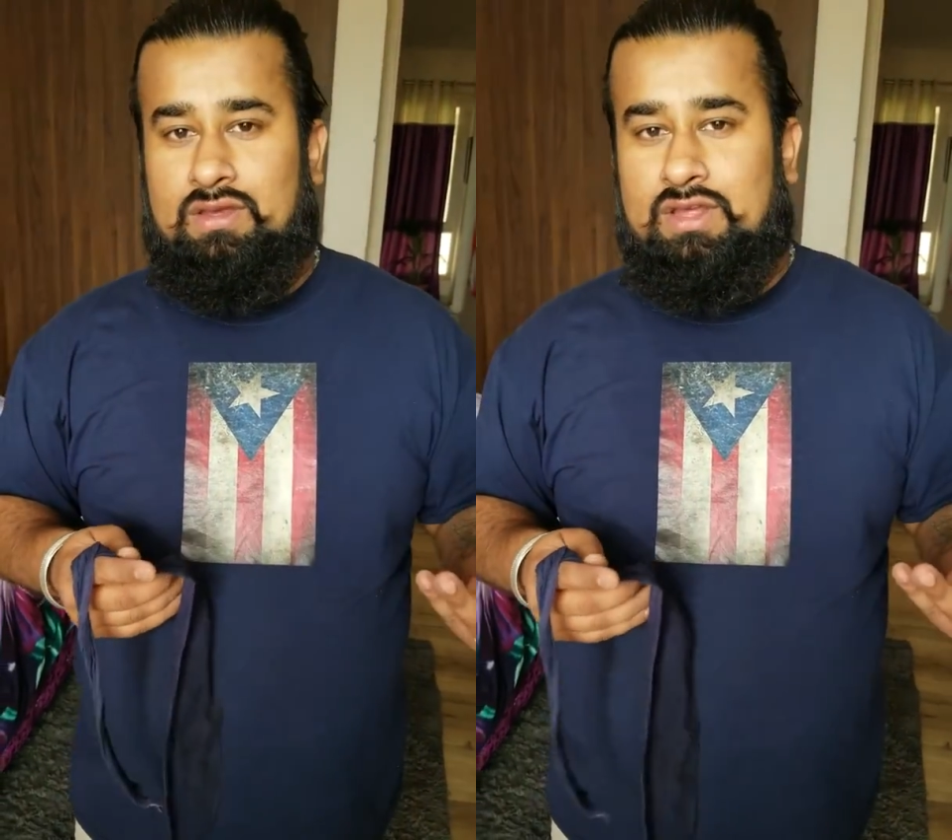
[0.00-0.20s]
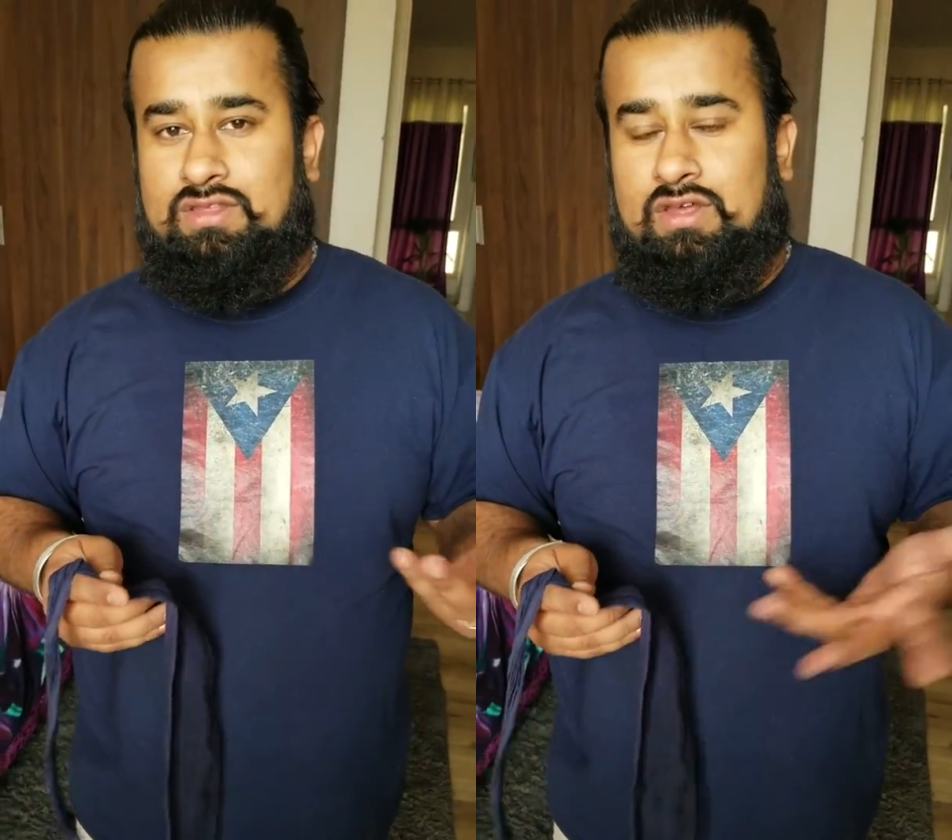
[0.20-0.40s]

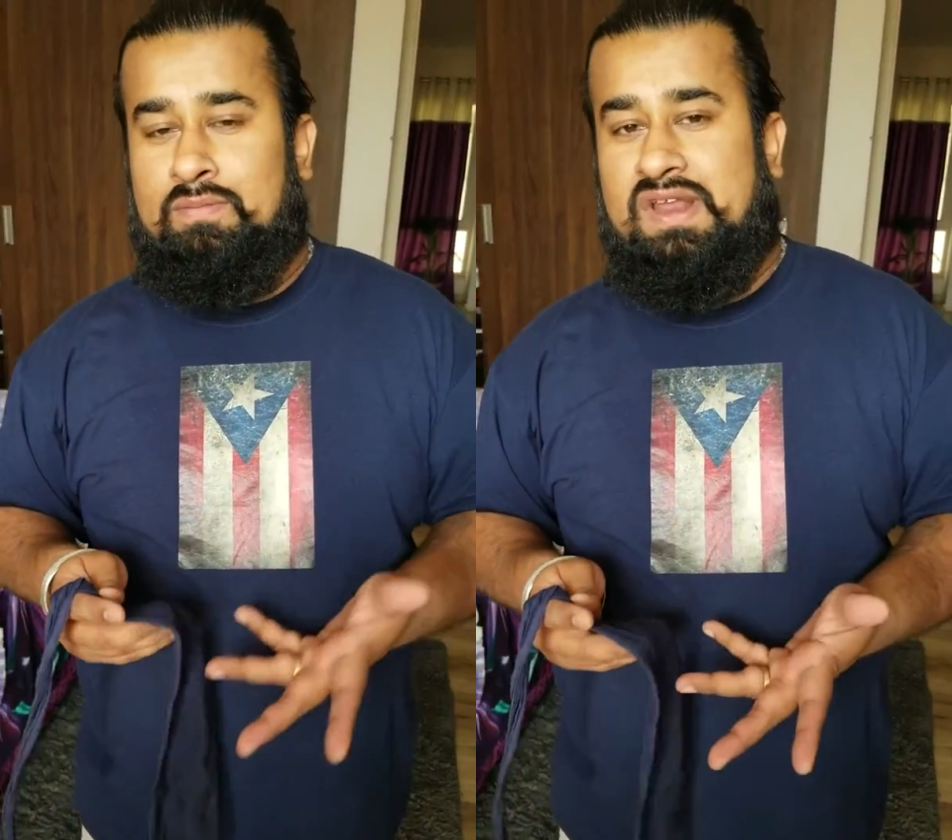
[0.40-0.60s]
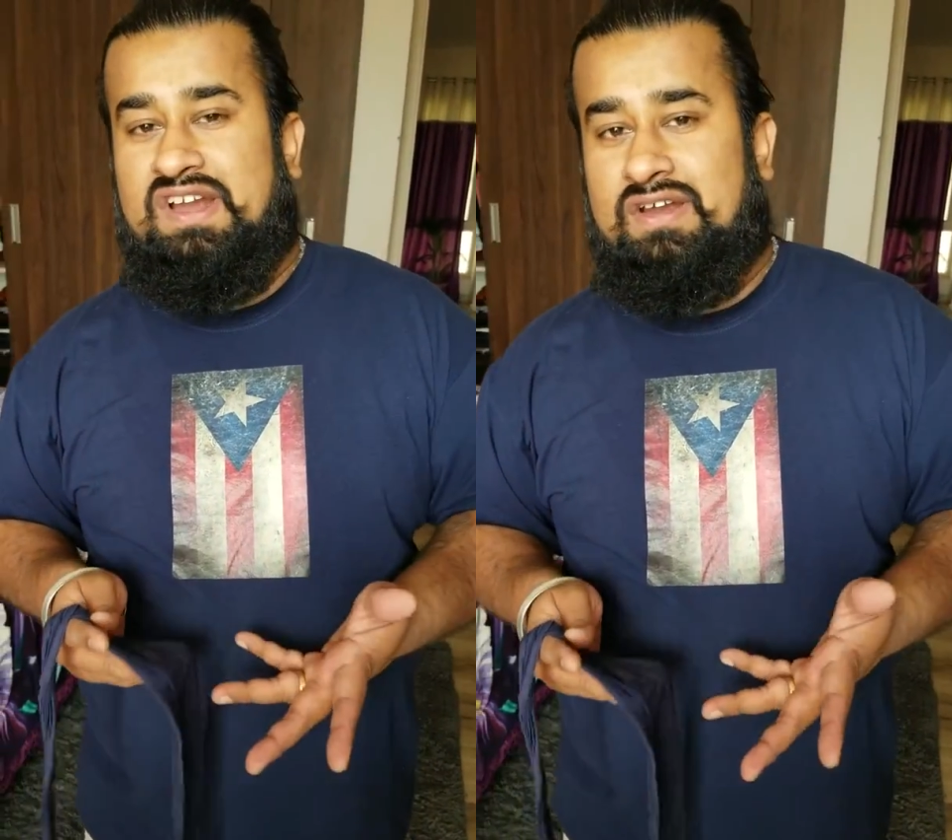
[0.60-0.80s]
in their
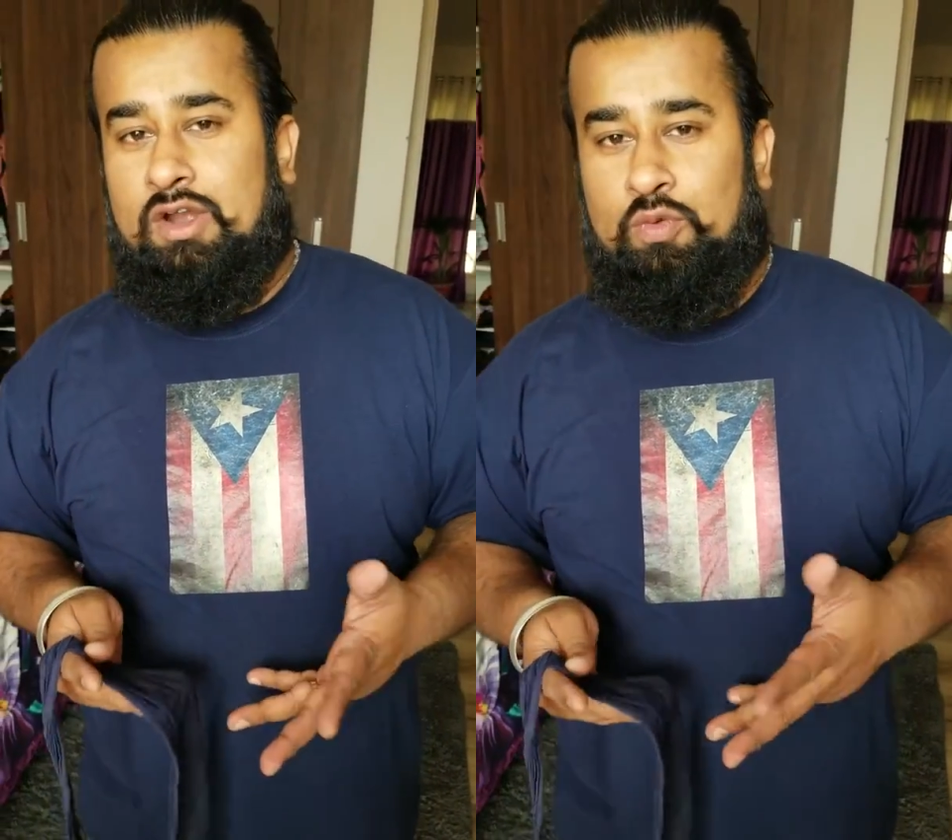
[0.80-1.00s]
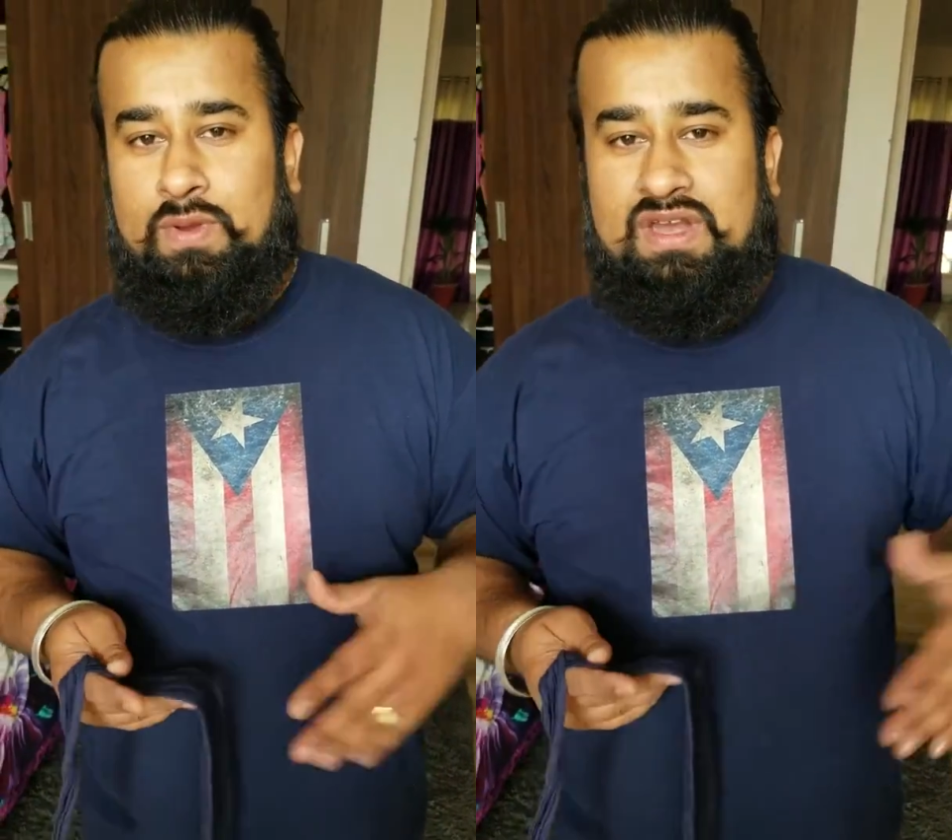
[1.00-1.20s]
military
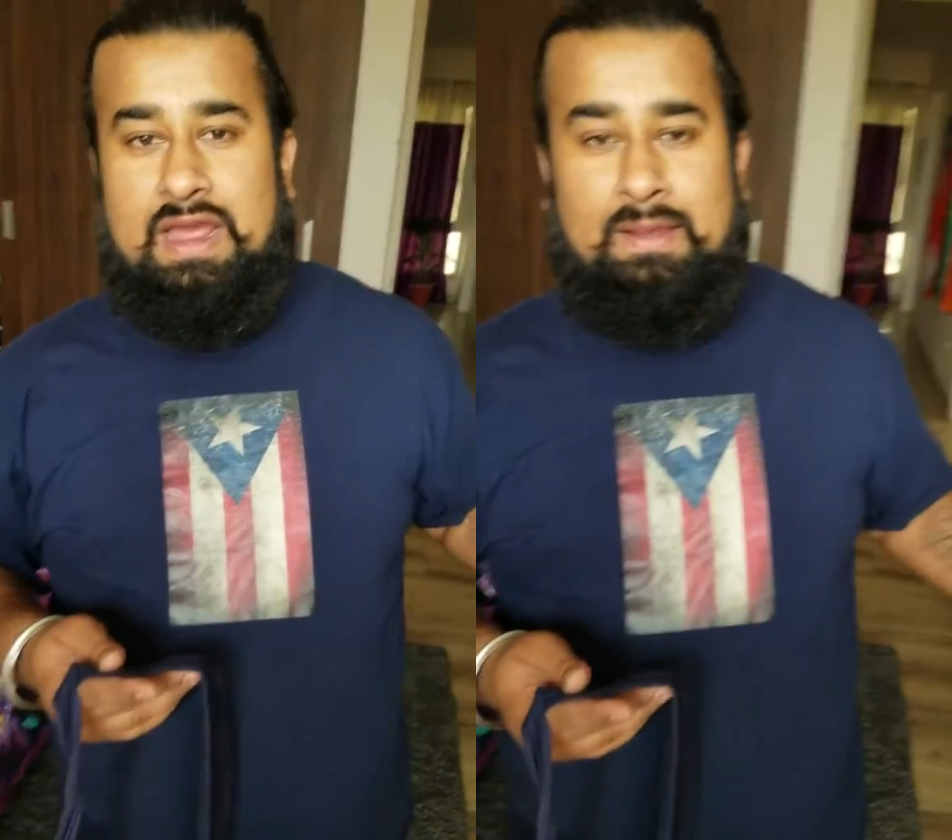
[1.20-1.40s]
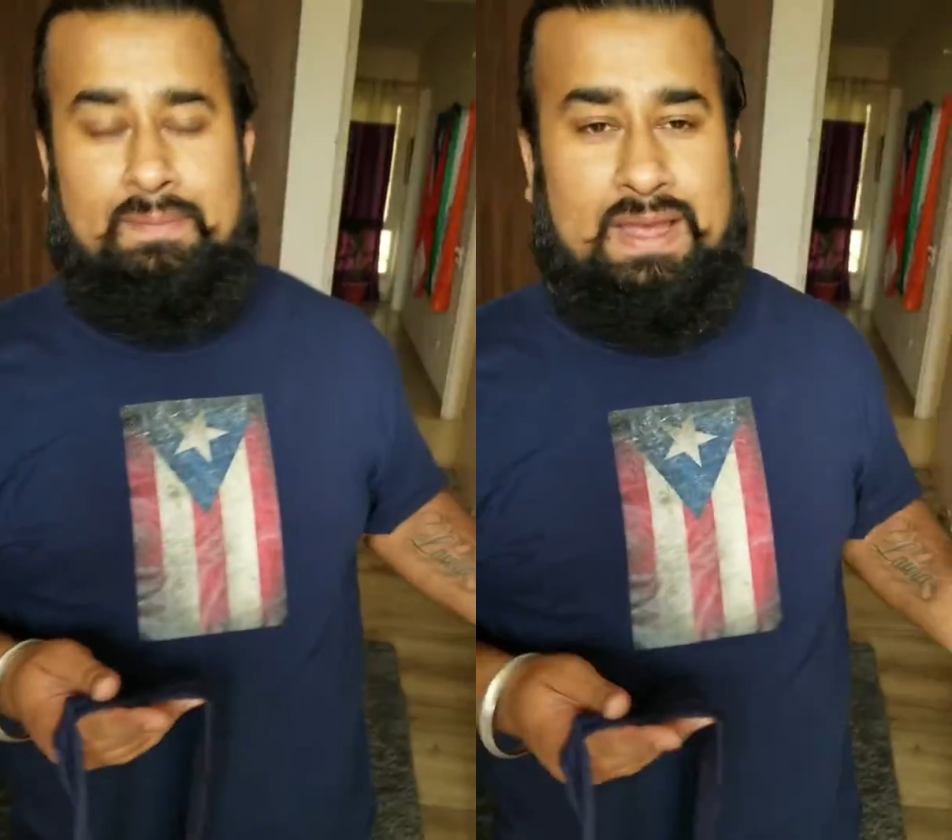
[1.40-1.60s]
to be
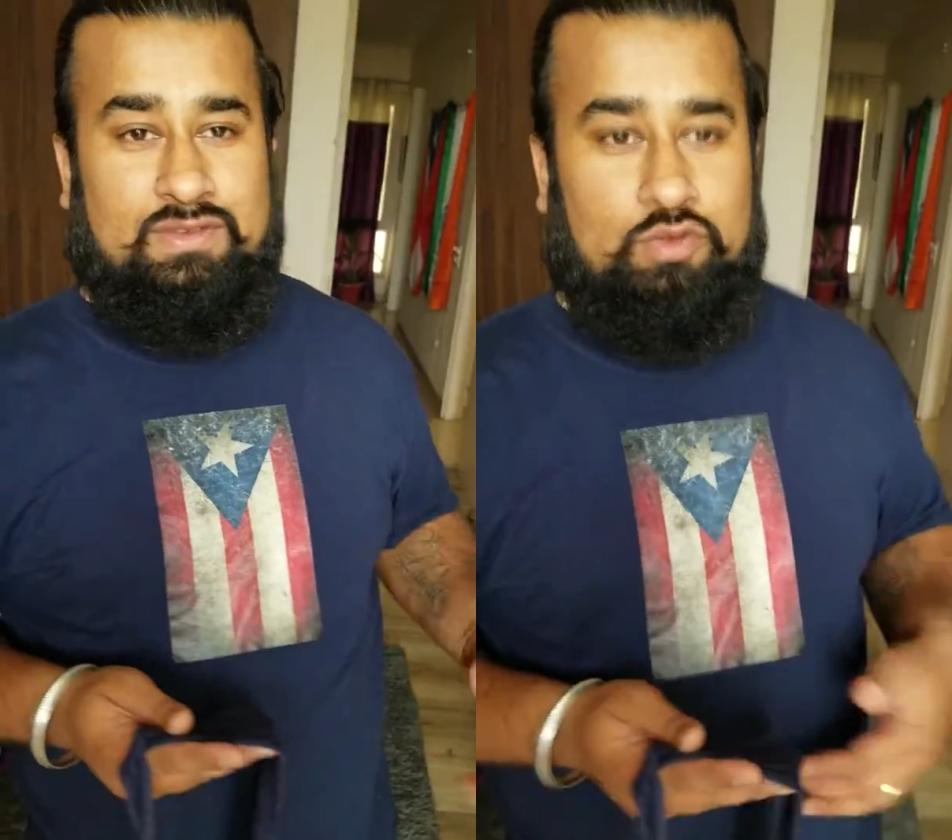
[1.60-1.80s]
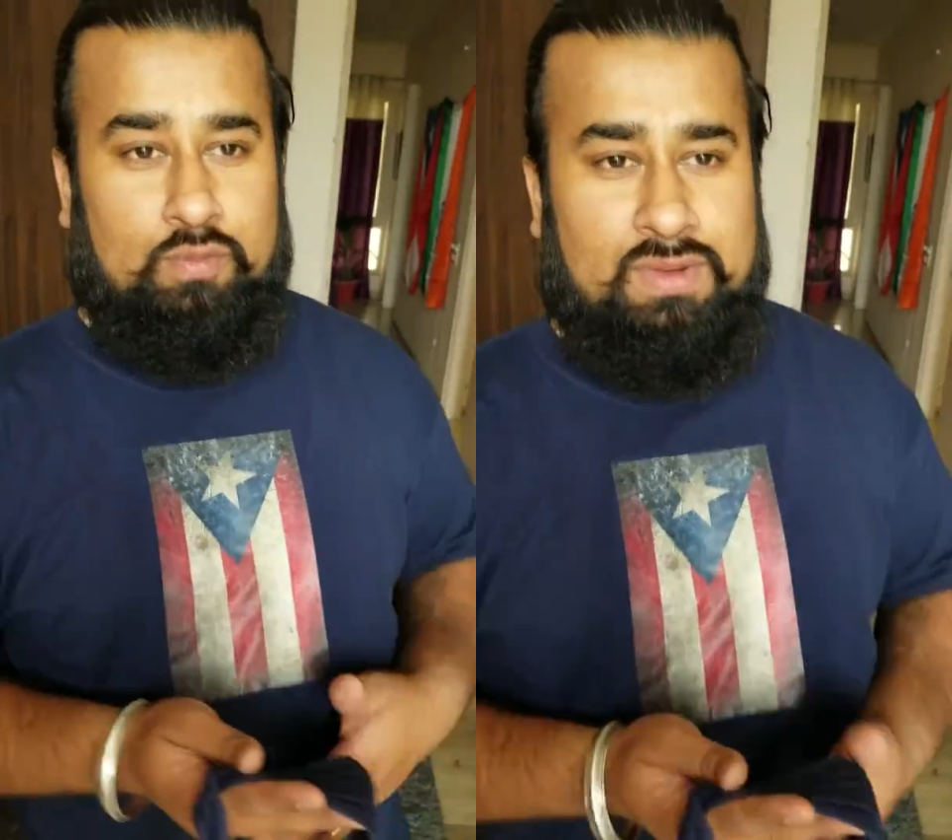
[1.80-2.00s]
tying
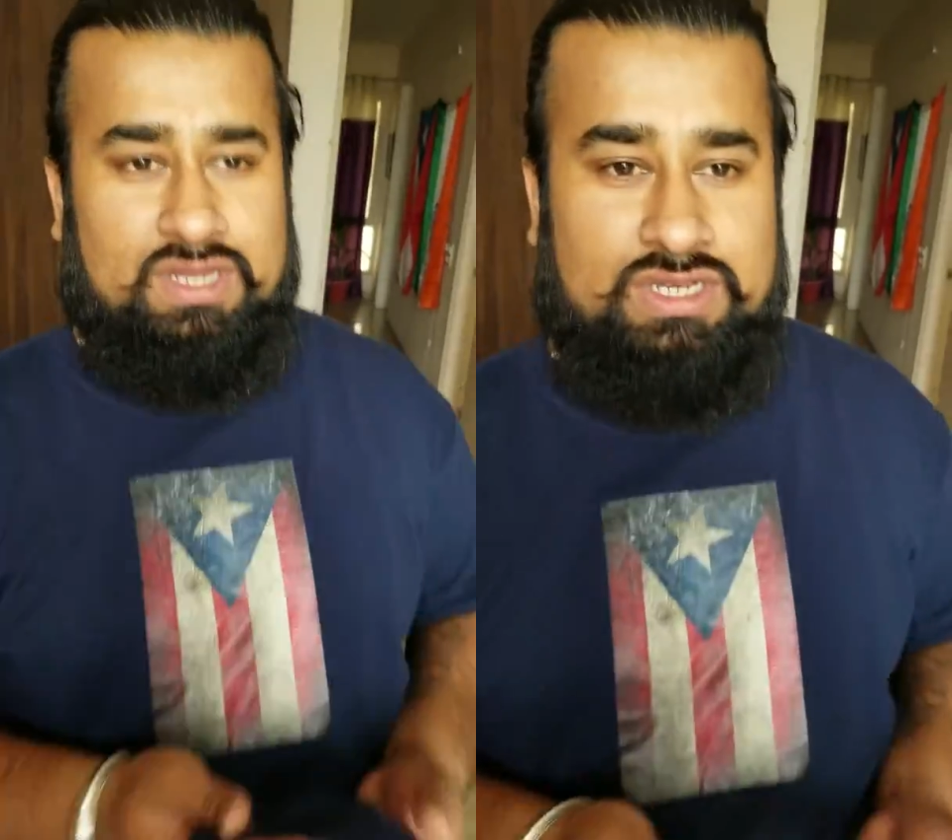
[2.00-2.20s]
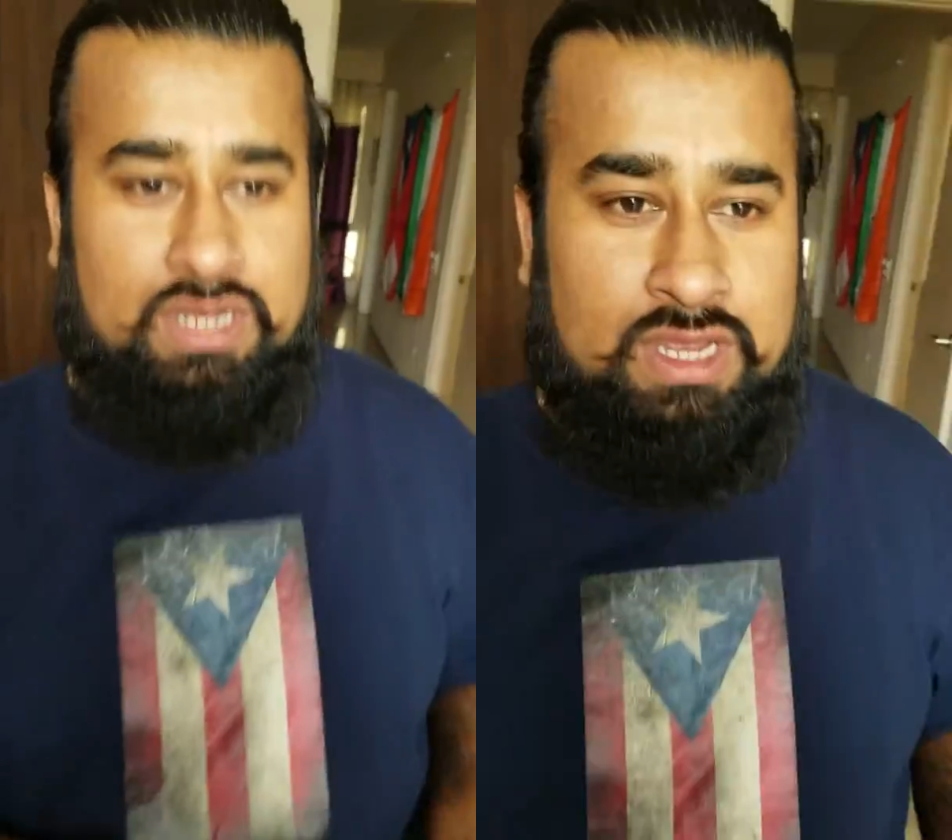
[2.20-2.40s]
tags so
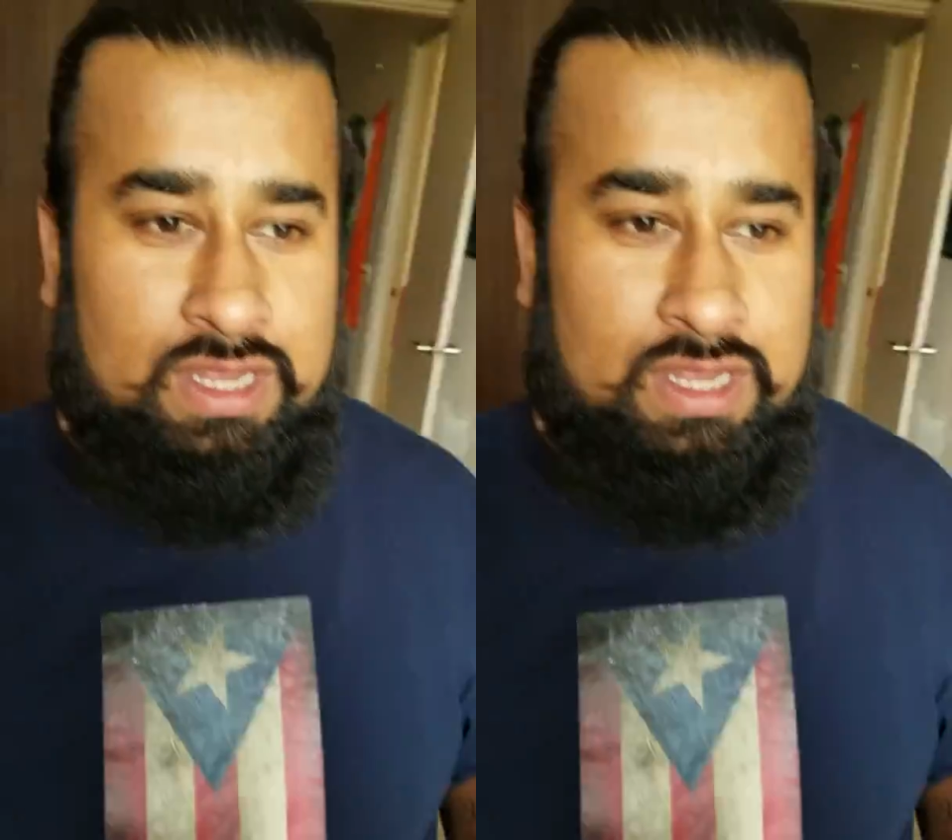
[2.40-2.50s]
much.